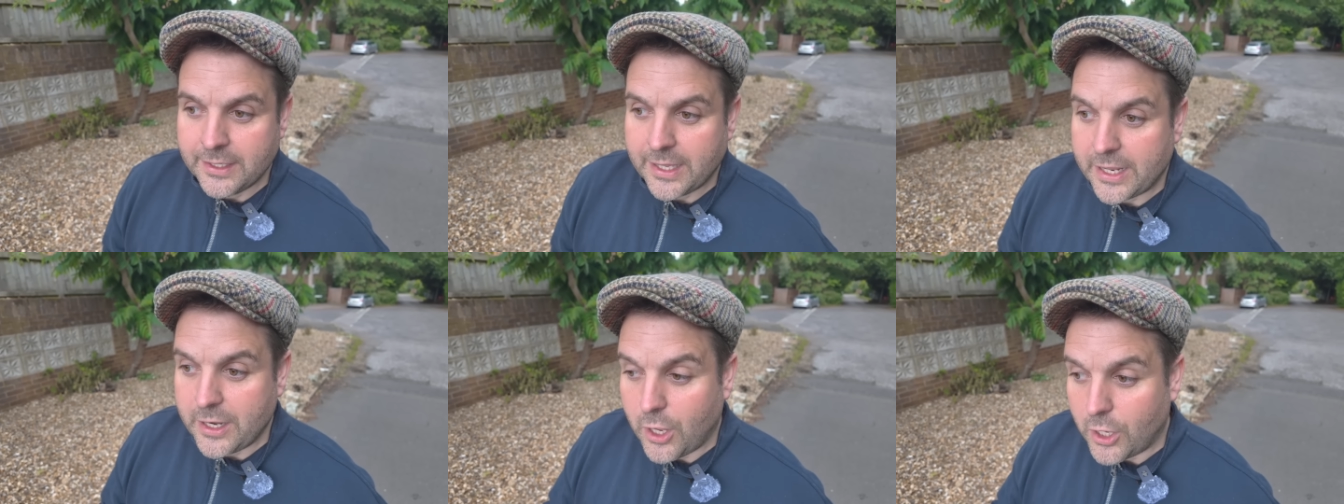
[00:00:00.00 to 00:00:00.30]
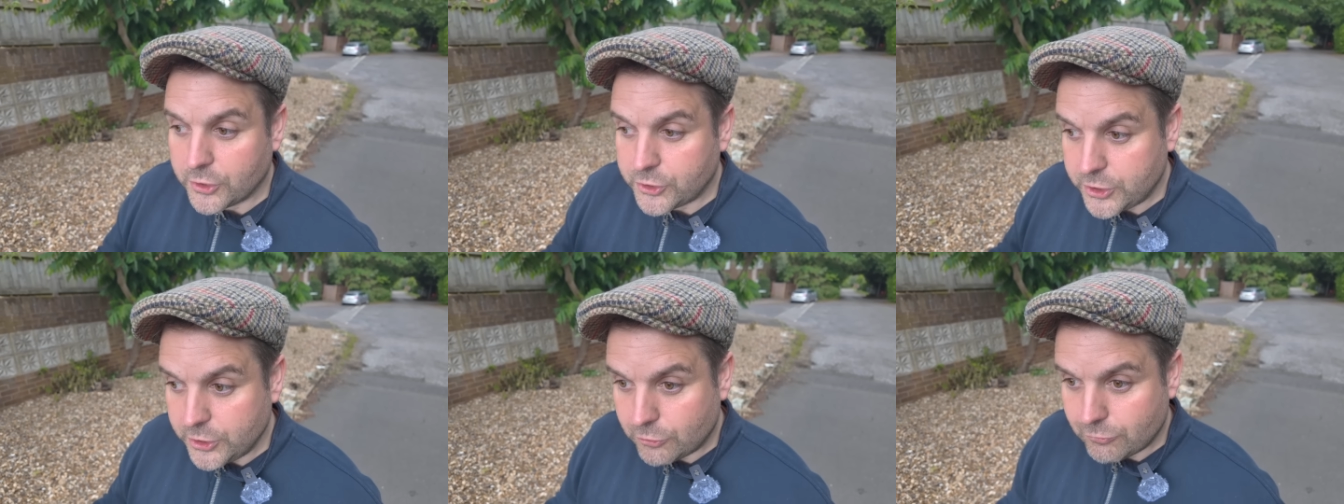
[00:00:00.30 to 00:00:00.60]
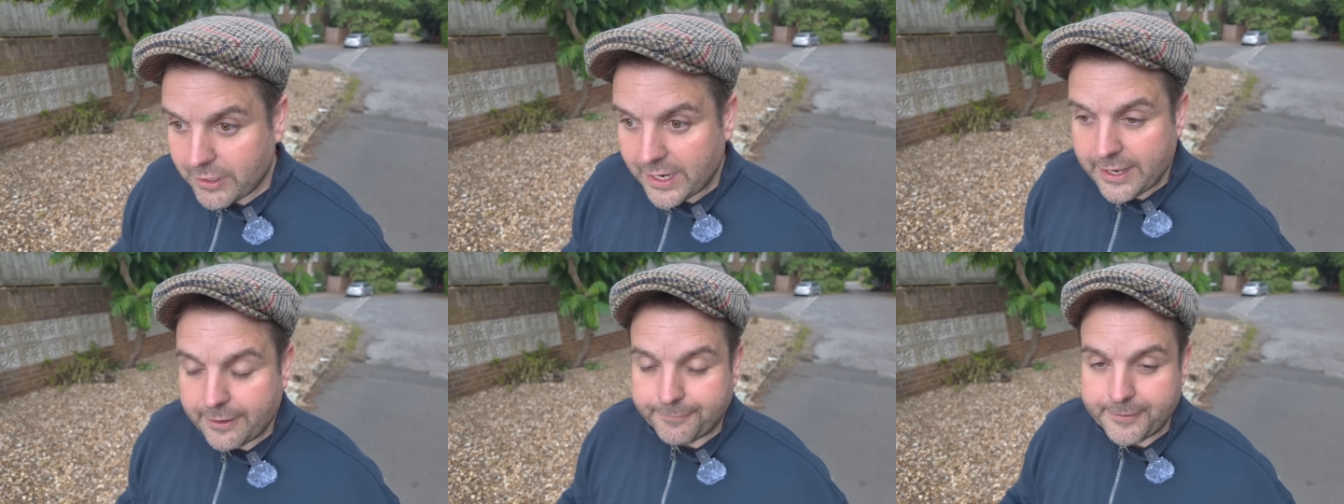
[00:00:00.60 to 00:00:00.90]
And Archie
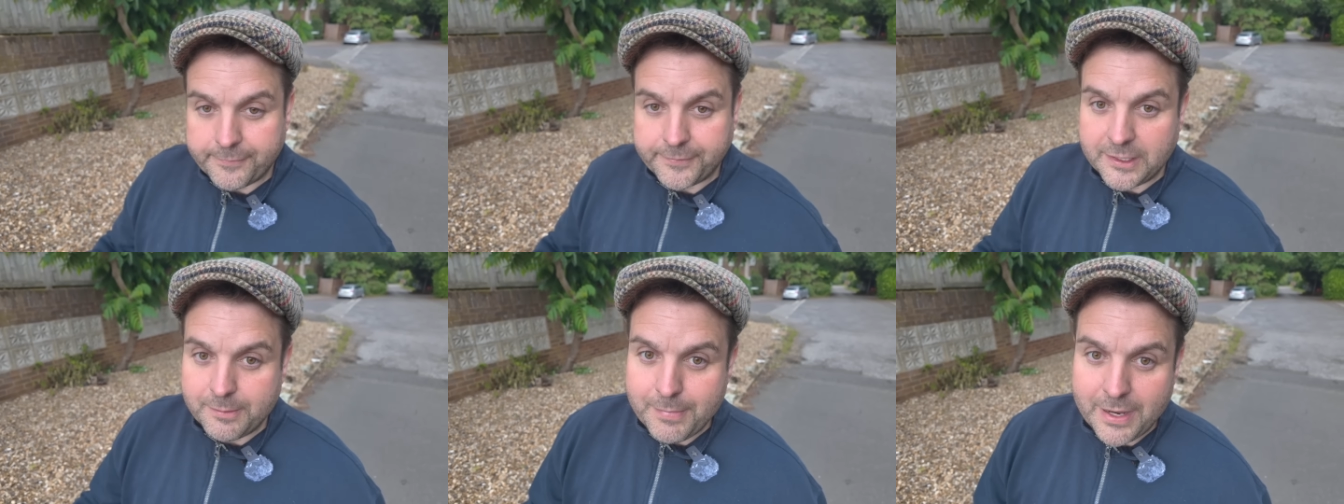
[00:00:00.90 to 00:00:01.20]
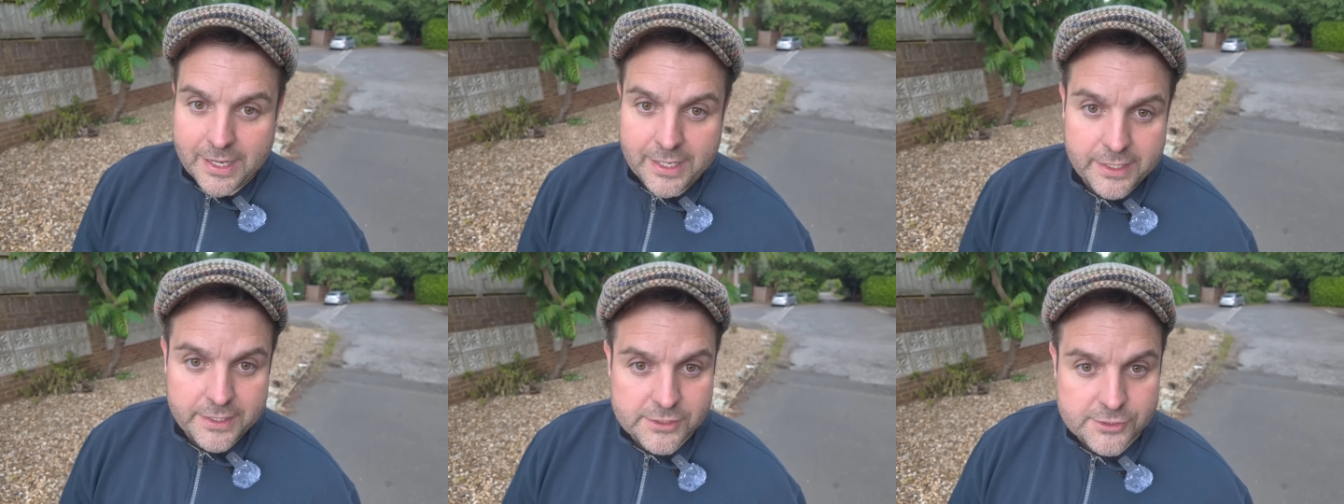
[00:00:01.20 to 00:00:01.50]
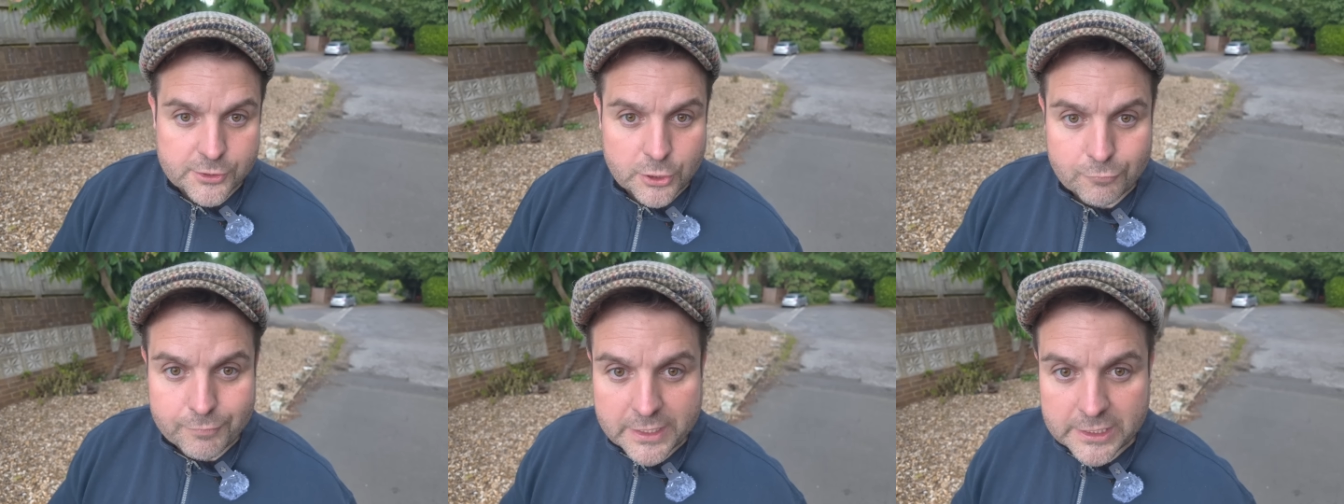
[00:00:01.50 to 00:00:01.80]
Gray at 50 million
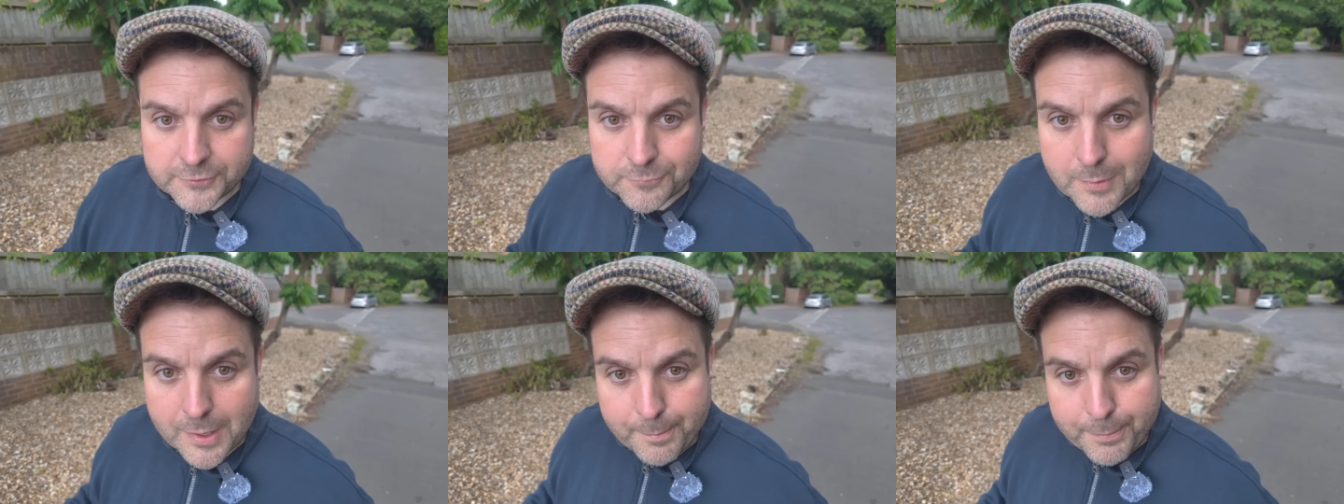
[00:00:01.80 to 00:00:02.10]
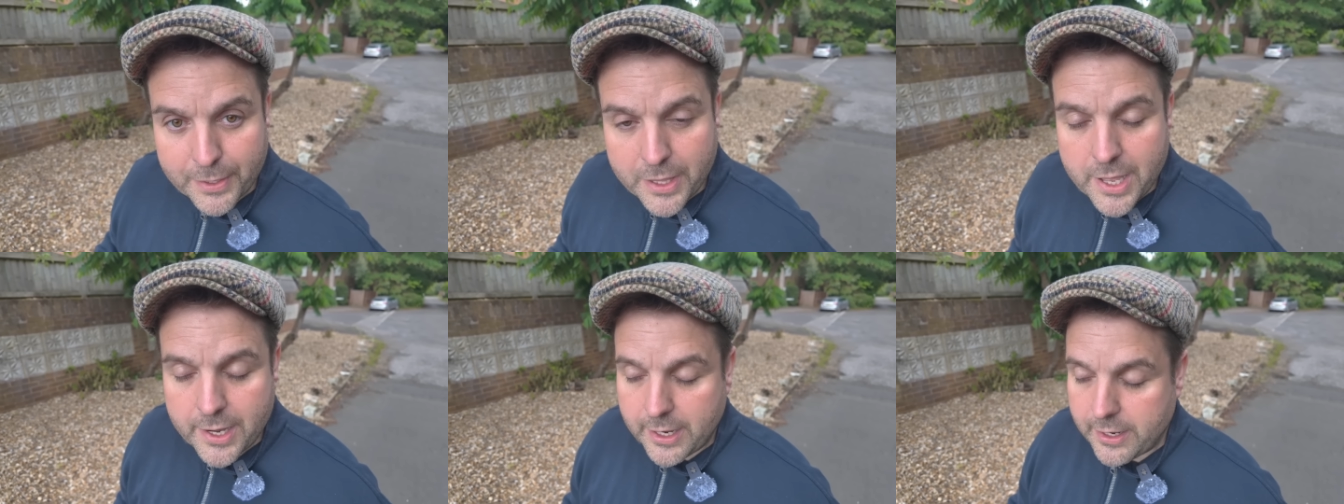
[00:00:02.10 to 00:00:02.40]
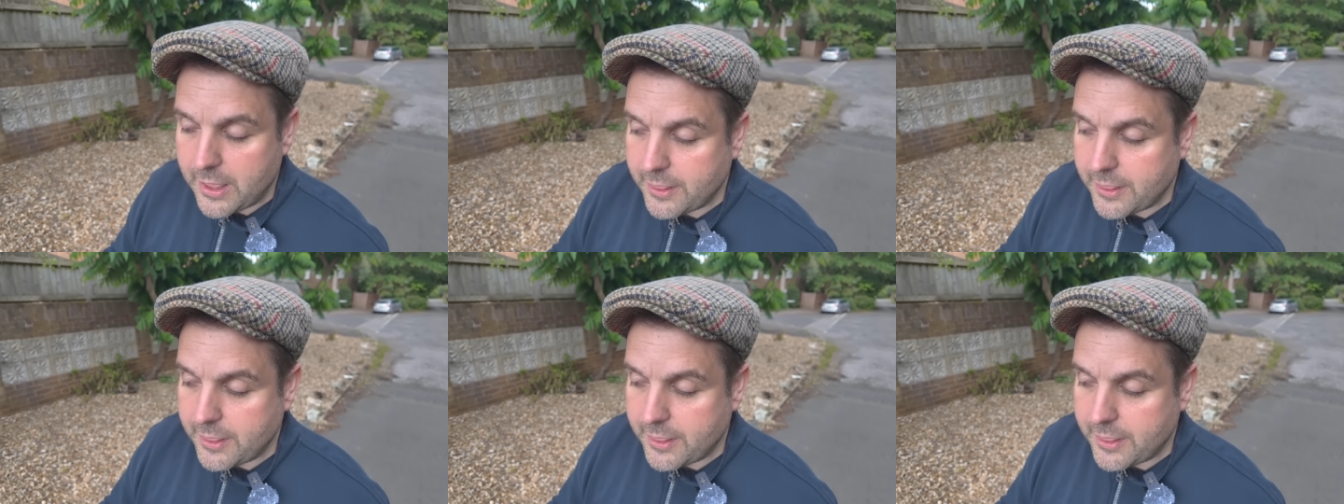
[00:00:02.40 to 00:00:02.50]
is too rich for my blood.